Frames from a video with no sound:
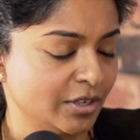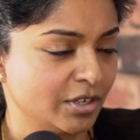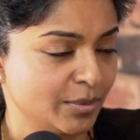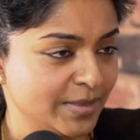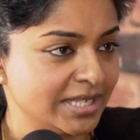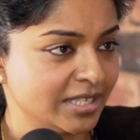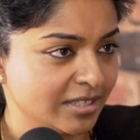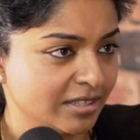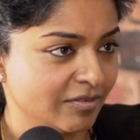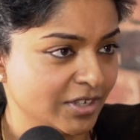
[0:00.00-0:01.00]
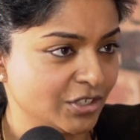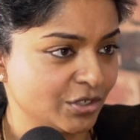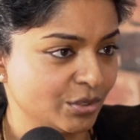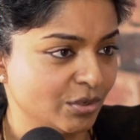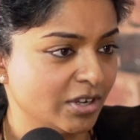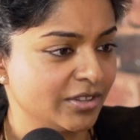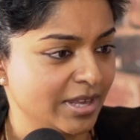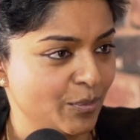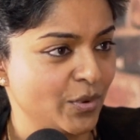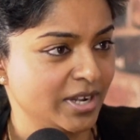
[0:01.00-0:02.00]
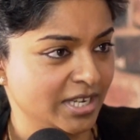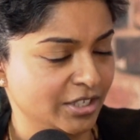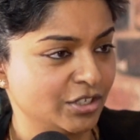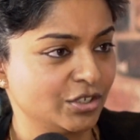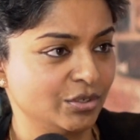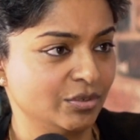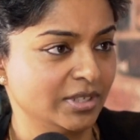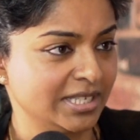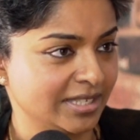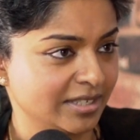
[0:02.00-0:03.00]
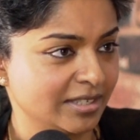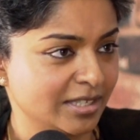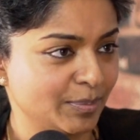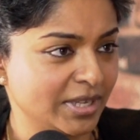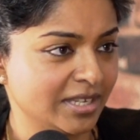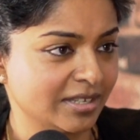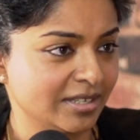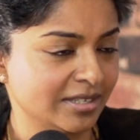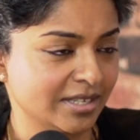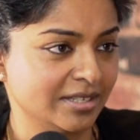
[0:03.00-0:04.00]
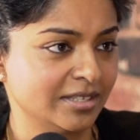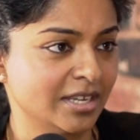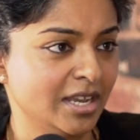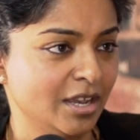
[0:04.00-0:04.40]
committed to the vigil, I then went into listening to speakers and